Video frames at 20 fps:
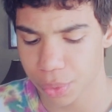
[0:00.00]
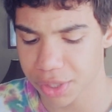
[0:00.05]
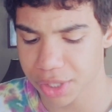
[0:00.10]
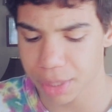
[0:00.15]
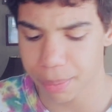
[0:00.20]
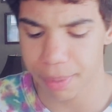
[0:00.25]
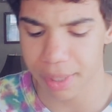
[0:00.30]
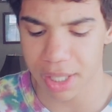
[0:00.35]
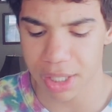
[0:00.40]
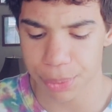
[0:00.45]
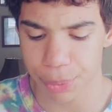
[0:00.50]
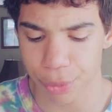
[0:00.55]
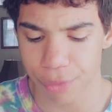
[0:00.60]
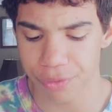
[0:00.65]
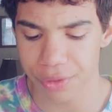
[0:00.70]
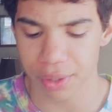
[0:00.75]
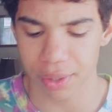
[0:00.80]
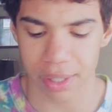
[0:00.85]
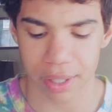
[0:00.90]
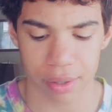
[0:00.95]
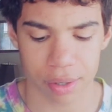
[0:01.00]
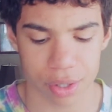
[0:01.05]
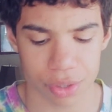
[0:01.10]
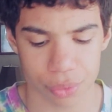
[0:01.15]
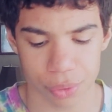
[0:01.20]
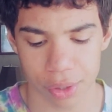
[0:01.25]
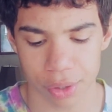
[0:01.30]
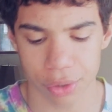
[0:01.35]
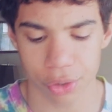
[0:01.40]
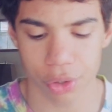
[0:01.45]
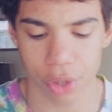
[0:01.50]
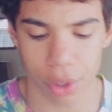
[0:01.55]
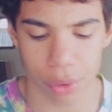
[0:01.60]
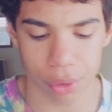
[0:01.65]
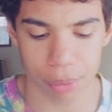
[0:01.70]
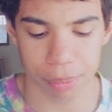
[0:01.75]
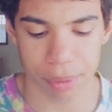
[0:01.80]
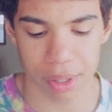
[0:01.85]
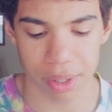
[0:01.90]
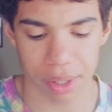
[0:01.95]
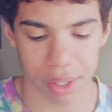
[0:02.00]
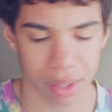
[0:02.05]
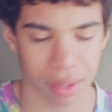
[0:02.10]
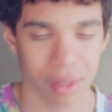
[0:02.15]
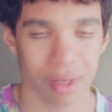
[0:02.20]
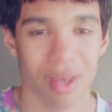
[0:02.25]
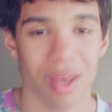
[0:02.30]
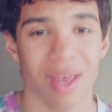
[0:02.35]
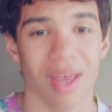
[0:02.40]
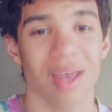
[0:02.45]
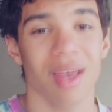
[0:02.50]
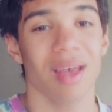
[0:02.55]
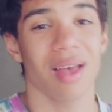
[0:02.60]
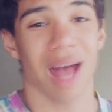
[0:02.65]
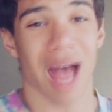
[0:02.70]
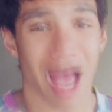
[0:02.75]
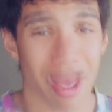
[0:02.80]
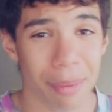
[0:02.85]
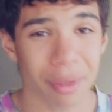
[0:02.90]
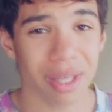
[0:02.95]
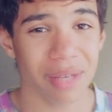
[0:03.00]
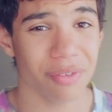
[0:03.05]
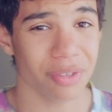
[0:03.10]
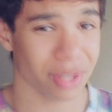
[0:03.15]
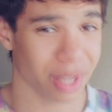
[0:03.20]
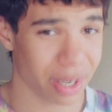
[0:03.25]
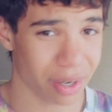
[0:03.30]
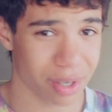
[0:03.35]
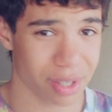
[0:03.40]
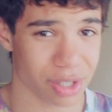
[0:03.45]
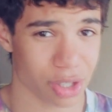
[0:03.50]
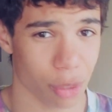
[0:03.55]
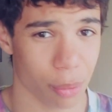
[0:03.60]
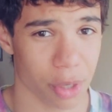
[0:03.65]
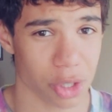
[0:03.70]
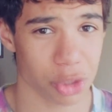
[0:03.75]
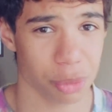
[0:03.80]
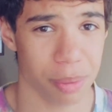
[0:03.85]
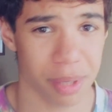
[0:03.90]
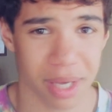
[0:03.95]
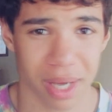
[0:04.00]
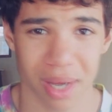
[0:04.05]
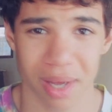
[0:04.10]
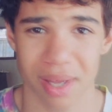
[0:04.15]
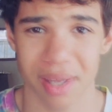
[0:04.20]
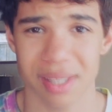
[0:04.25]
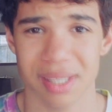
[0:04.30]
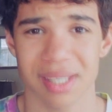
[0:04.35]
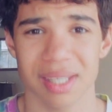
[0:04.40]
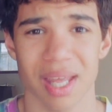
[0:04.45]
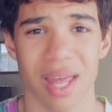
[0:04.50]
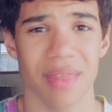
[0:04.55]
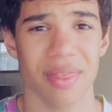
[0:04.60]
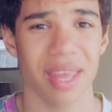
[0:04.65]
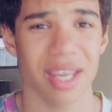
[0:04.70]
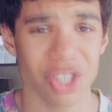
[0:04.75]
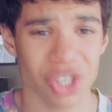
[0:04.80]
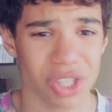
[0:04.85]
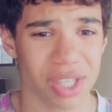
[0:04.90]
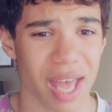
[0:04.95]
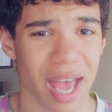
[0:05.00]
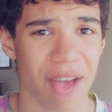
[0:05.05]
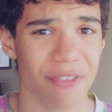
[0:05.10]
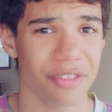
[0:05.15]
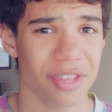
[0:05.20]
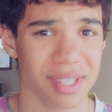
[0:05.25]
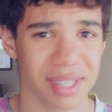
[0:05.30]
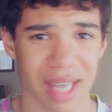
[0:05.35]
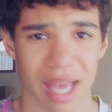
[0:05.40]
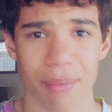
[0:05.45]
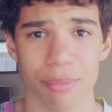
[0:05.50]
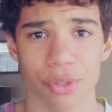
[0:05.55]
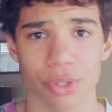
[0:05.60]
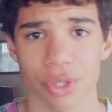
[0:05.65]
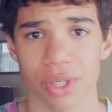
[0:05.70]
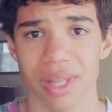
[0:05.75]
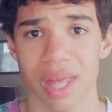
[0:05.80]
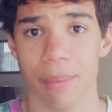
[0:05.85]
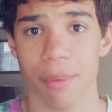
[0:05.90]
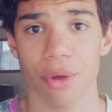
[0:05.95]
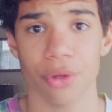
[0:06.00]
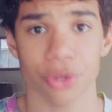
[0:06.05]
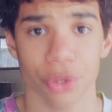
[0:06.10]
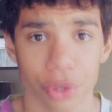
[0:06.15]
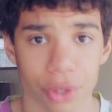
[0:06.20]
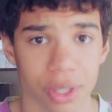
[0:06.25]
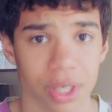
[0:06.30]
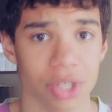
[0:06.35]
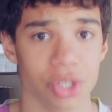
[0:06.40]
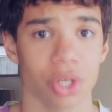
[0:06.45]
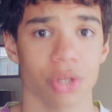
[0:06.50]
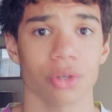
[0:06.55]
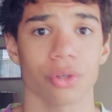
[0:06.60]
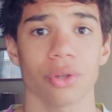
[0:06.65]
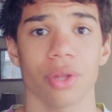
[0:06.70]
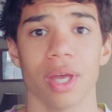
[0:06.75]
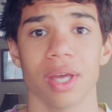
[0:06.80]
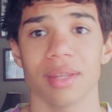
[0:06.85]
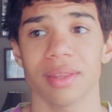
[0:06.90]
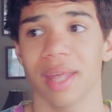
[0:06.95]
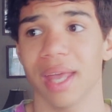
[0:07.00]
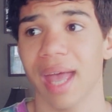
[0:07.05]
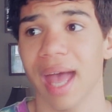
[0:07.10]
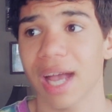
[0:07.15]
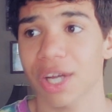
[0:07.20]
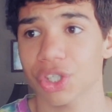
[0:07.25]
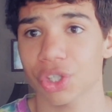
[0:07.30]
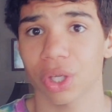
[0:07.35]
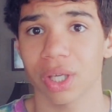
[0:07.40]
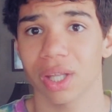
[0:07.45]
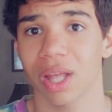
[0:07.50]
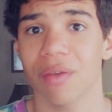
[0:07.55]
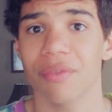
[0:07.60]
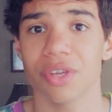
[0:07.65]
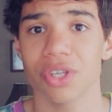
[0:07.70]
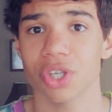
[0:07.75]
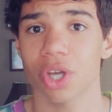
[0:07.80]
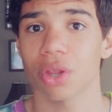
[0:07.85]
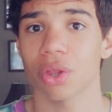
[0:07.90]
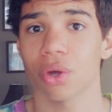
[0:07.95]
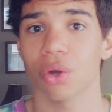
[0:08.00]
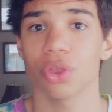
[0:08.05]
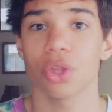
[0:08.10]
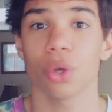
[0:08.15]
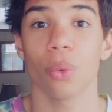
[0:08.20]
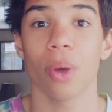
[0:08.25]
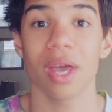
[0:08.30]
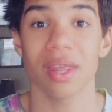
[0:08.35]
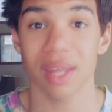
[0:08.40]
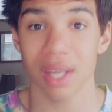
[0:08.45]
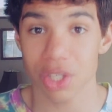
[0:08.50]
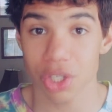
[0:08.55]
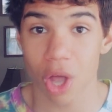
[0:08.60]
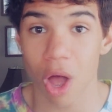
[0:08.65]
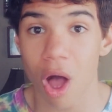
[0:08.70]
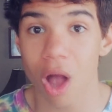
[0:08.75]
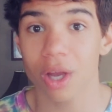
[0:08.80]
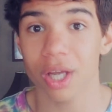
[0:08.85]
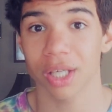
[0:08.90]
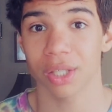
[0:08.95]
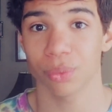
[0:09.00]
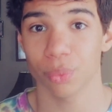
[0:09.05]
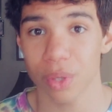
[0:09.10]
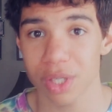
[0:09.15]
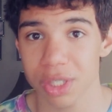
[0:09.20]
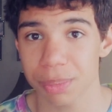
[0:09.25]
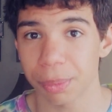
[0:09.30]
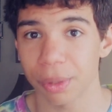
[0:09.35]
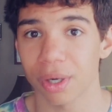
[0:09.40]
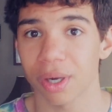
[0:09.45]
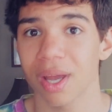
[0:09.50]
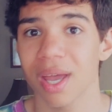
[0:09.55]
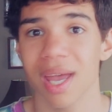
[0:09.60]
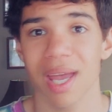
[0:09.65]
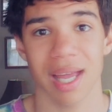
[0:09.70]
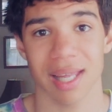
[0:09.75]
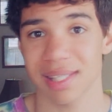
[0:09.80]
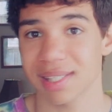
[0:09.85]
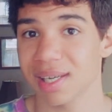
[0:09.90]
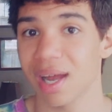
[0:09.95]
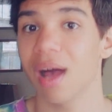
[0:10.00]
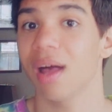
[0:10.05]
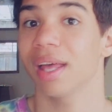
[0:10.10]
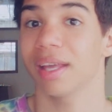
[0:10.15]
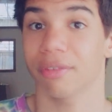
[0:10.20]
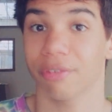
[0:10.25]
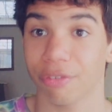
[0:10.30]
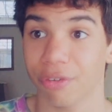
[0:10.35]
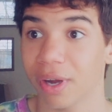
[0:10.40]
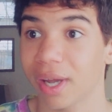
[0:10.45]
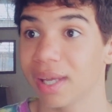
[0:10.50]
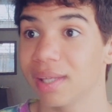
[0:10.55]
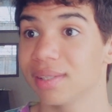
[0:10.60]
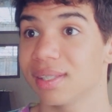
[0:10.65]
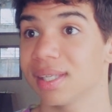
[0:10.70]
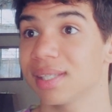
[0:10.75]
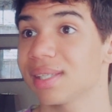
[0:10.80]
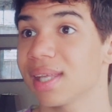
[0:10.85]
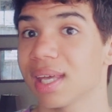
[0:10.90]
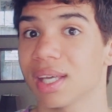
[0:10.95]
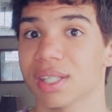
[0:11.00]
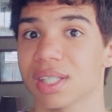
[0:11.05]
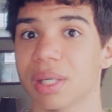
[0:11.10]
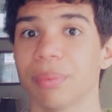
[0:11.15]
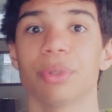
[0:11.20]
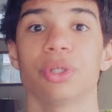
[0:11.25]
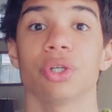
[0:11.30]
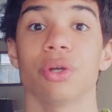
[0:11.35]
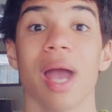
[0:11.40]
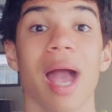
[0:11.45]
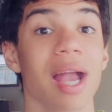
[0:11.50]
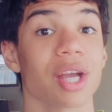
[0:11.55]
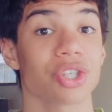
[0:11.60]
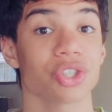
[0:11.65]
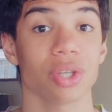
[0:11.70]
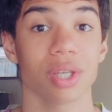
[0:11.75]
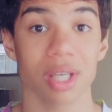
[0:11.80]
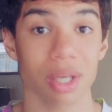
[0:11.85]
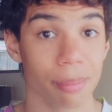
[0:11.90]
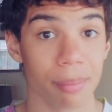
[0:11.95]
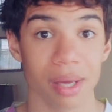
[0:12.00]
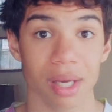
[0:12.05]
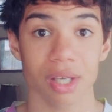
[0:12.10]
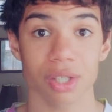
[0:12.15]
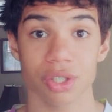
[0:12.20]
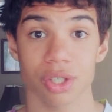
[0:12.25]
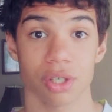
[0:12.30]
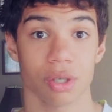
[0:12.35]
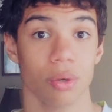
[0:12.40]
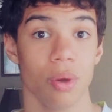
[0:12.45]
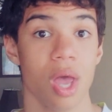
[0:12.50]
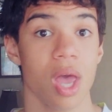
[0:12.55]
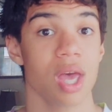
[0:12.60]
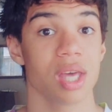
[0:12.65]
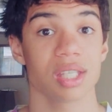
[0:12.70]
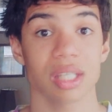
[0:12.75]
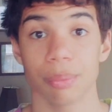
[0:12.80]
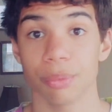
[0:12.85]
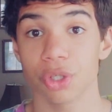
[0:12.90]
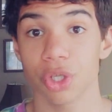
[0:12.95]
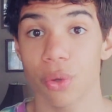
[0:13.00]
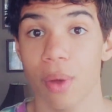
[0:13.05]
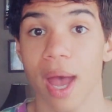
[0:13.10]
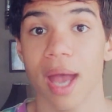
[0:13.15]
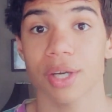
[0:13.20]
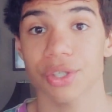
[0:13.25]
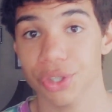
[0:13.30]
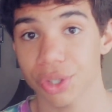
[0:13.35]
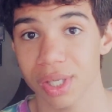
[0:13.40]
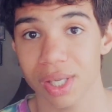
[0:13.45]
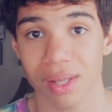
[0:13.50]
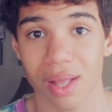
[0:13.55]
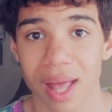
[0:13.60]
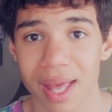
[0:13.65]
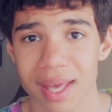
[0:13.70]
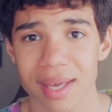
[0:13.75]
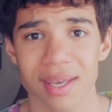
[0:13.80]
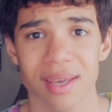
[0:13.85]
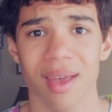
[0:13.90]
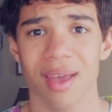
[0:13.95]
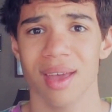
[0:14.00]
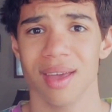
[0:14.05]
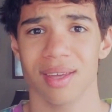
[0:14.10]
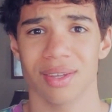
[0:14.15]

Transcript: What's the biggest proof that Larry is real in your own opinion? I believe in Larry so much because they just have this chemistry. They both look at each other like they actually love each other. The way they talk and whisper, it's not like friends, it's like someone you're actually committed to, someone you actually like.